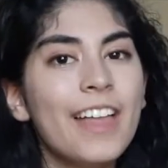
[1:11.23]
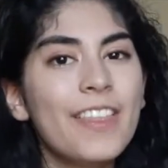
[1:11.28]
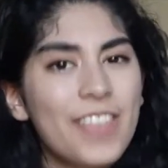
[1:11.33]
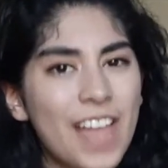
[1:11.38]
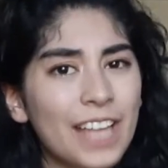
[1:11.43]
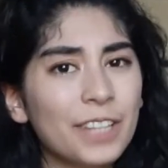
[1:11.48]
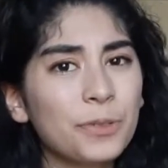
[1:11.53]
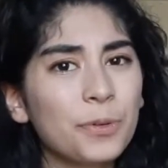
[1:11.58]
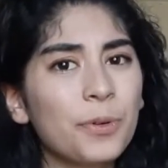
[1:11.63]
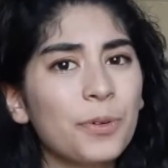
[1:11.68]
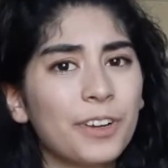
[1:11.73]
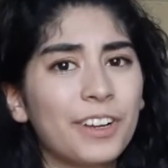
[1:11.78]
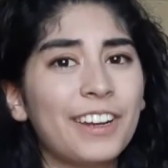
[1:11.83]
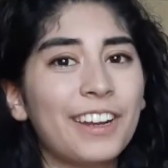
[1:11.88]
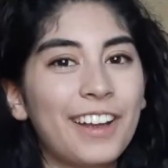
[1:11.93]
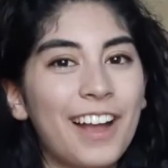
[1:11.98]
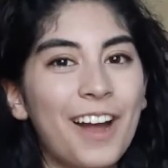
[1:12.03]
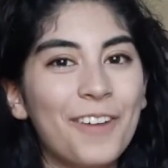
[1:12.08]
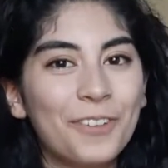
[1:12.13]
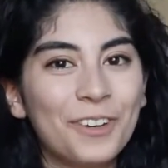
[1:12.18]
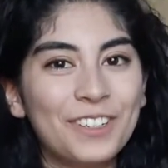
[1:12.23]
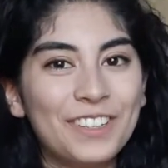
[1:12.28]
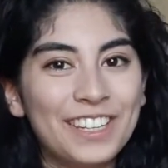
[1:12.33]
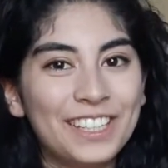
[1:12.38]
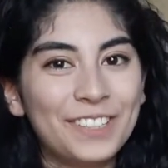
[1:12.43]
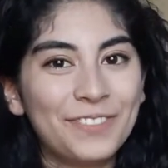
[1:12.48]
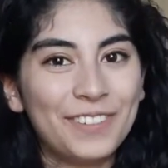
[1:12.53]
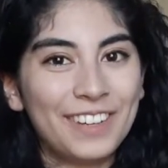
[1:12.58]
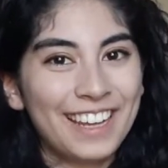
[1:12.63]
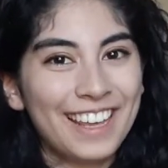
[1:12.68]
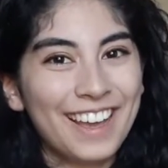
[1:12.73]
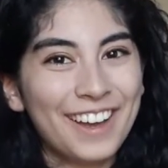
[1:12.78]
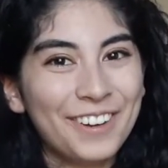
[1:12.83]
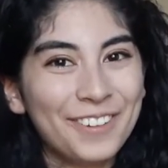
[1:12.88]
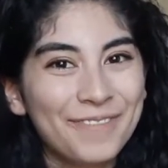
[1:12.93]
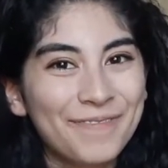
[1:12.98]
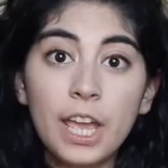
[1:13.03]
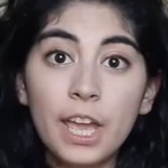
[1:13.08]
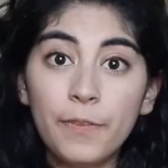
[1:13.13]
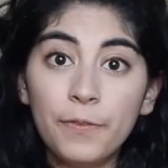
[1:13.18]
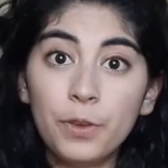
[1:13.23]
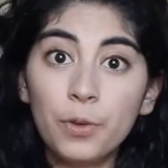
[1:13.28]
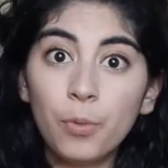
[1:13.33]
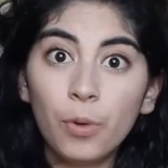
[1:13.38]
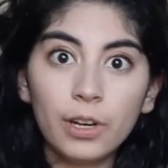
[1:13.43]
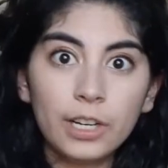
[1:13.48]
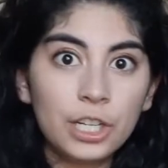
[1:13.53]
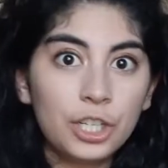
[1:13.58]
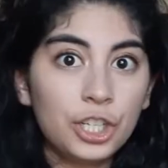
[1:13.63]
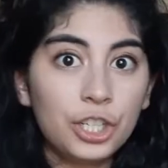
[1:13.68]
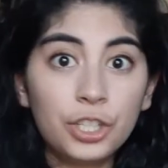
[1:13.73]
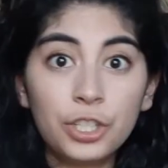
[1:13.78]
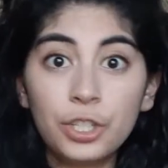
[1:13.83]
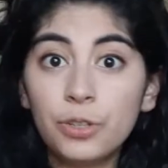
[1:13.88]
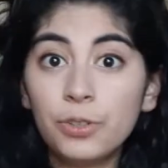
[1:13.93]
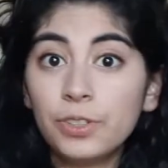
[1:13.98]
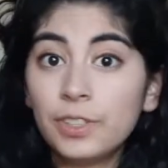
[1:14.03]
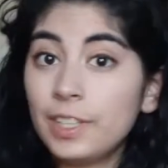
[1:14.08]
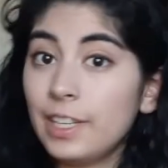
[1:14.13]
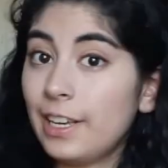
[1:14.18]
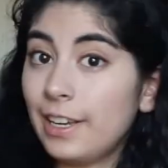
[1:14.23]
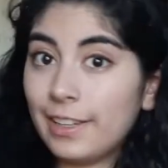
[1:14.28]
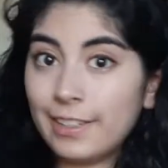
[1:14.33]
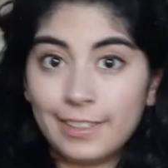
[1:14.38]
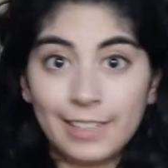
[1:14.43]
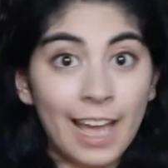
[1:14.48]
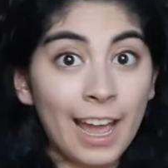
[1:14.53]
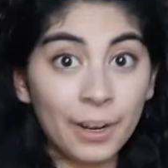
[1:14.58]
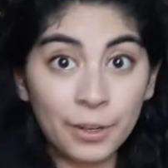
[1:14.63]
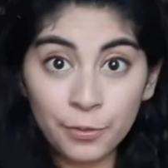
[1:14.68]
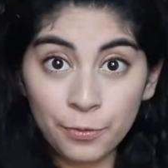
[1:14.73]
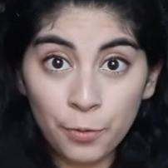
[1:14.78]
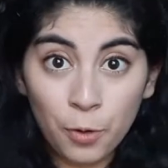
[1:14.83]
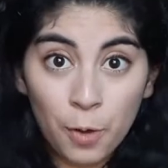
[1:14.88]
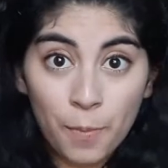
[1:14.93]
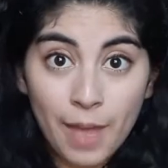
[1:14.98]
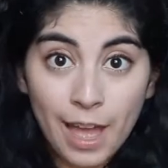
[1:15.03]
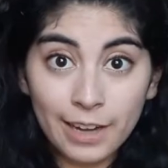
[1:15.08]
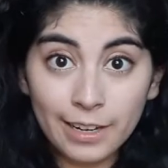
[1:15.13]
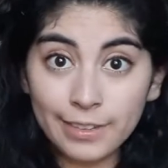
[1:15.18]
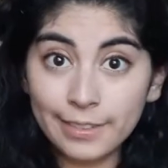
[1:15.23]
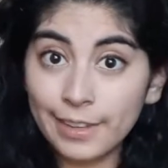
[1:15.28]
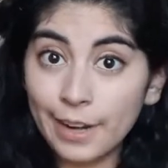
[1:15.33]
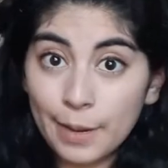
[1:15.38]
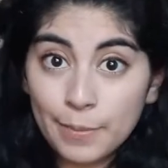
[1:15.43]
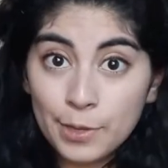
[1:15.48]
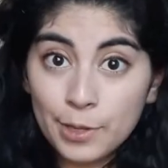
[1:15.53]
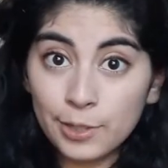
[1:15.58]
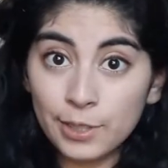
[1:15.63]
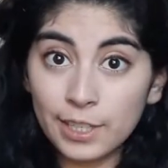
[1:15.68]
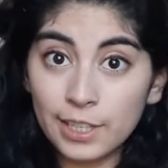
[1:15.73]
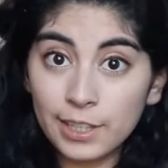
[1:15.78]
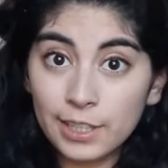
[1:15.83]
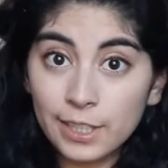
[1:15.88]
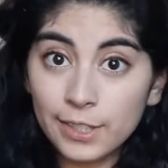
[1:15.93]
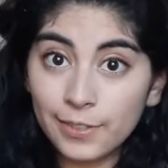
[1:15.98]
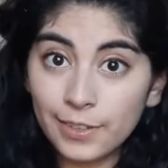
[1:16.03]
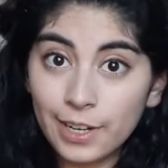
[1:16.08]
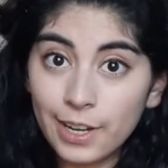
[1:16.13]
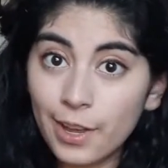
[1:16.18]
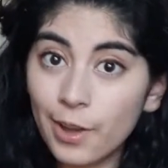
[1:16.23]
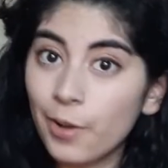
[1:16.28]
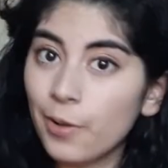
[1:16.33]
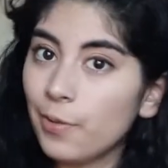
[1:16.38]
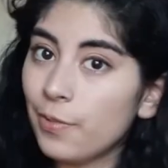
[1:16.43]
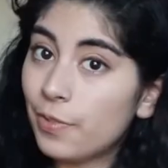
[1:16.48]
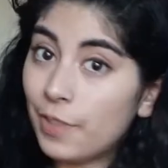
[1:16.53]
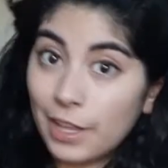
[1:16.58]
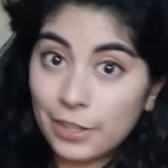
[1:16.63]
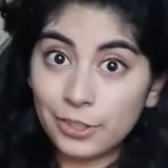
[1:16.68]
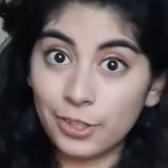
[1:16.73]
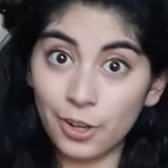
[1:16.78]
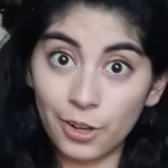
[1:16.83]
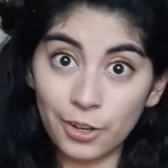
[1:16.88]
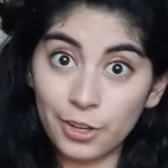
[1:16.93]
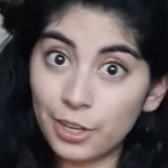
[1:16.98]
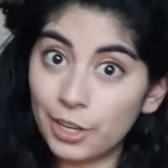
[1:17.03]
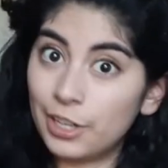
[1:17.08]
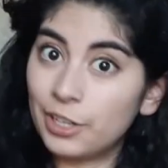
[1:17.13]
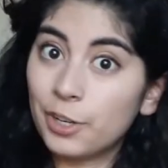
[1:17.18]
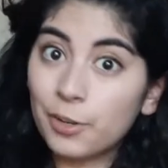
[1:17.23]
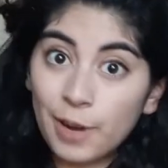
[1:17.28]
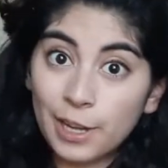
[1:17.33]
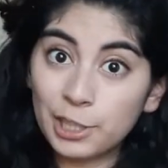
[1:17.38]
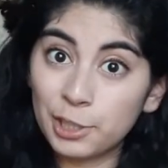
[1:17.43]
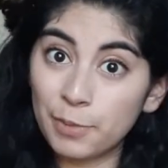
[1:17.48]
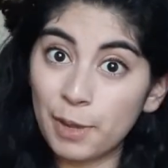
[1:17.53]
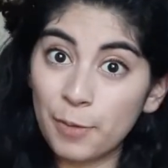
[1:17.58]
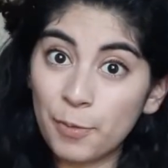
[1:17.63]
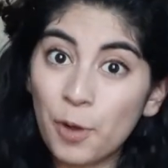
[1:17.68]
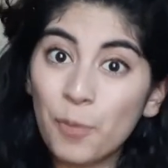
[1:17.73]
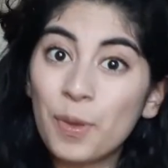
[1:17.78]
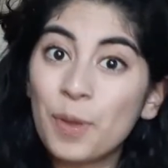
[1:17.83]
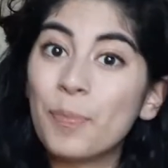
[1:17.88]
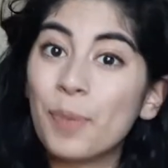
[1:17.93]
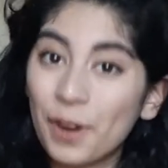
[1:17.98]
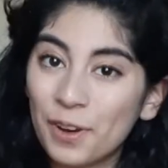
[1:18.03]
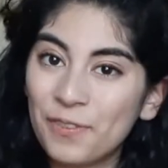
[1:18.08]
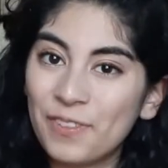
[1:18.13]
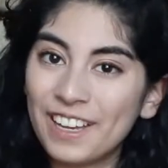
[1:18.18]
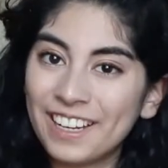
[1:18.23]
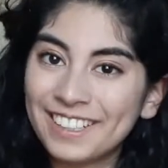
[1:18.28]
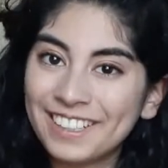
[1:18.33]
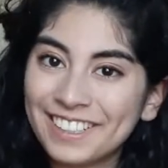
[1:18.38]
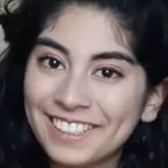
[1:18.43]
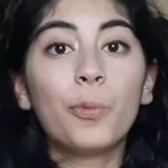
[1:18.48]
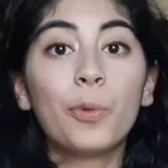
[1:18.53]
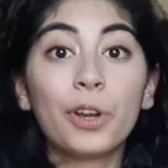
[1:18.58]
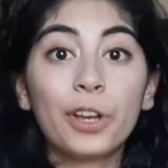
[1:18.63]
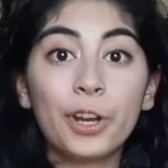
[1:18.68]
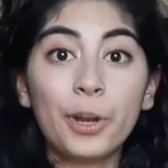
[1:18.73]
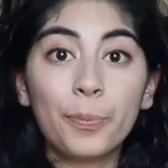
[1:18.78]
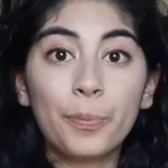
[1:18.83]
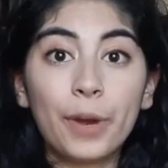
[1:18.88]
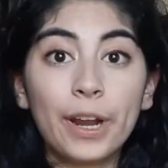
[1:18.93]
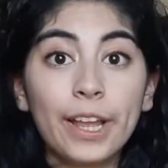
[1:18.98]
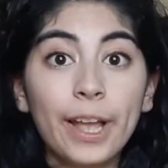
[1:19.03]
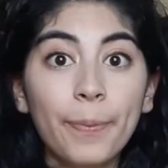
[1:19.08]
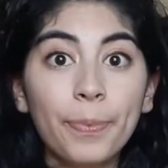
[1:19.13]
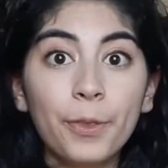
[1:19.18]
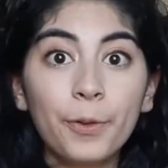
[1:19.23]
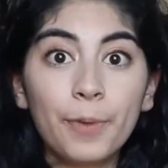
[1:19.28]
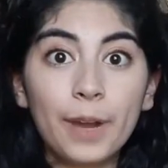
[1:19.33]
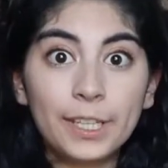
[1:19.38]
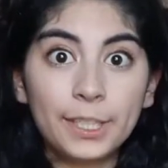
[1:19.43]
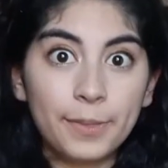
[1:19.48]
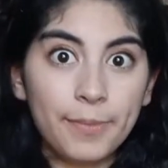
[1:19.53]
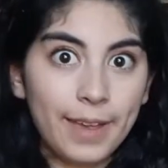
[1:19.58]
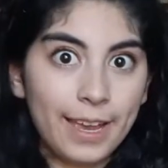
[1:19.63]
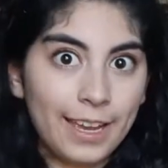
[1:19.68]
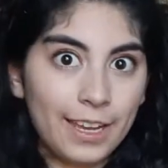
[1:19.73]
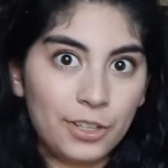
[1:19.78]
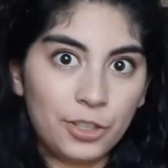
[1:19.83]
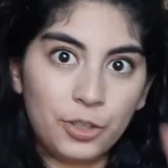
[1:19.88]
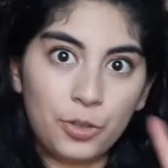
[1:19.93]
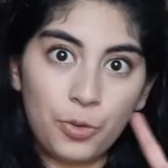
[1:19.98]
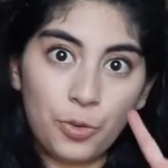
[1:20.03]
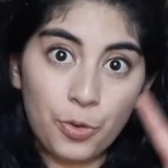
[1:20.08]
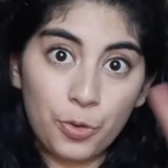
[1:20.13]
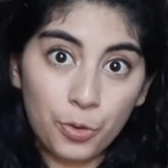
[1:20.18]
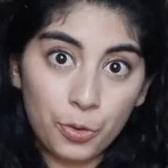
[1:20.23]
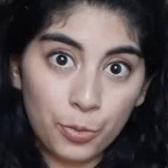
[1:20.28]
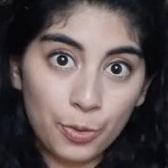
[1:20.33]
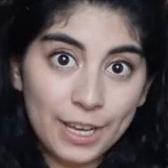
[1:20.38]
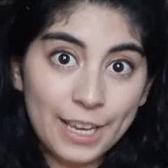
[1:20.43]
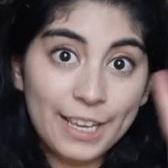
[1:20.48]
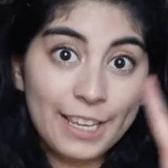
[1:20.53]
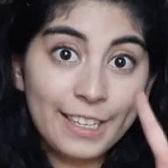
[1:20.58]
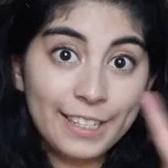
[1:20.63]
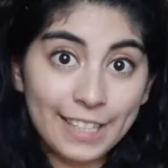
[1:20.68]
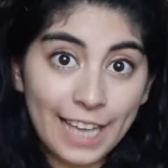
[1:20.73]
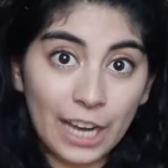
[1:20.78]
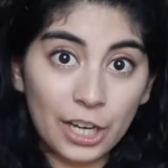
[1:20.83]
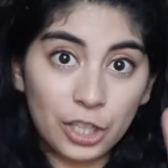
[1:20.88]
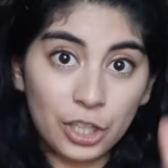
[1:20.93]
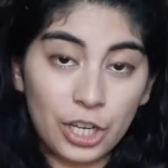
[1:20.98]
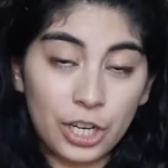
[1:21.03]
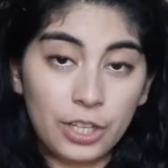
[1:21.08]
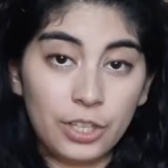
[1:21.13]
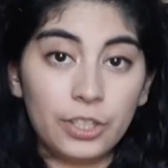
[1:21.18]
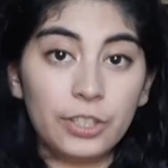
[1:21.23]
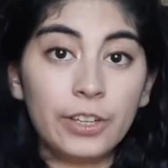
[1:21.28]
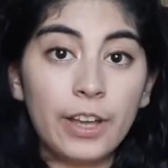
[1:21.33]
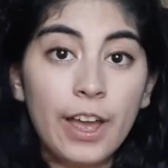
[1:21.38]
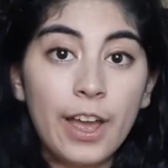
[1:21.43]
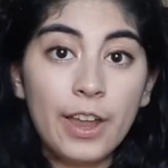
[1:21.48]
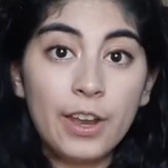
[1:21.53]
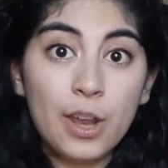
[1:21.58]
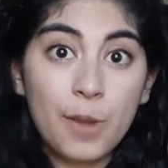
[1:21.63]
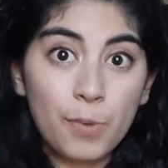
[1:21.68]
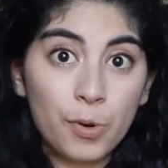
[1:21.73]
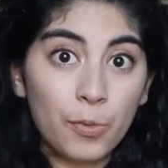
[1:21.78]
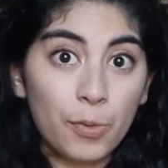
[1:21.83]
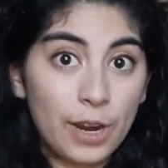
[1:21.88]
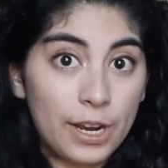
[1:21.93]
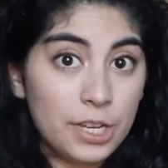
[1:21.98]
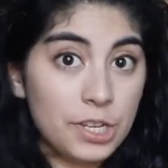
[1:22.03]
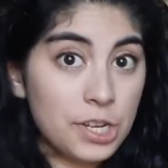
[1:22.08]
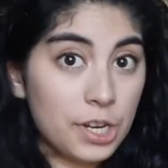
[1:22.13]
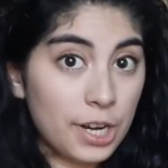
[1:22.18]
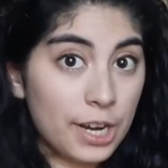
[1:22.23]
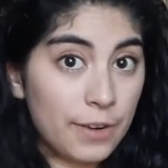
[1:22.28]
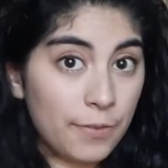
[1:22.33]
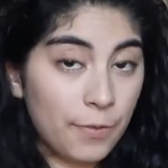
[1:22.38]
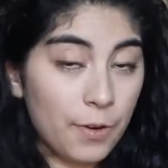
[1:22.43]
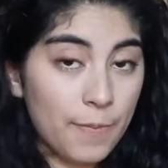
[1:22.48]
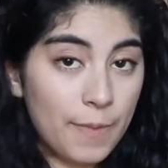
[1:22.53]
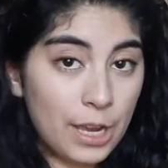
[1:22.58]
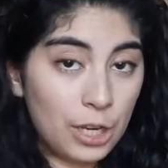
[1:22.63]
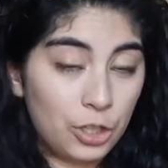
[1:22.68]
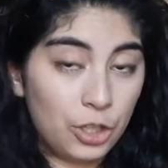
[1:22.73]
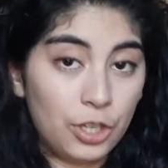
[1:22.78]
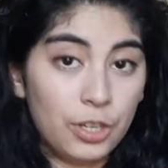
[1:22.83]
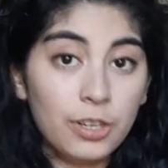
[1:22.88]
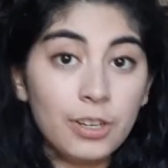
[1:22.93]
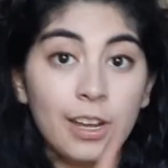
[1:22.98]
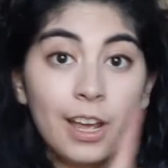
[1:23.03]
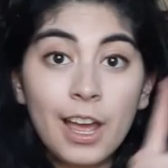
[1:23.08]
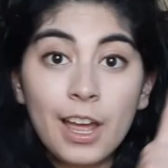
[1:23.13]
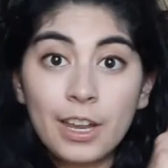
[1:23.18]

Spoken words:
That's what we're going to cover in this video. If you want to just use the exact formatting that I'm using in this video, that's all good. Your resume will be perfect. We're going to break up the resume into 3 sections. Number 1, your information.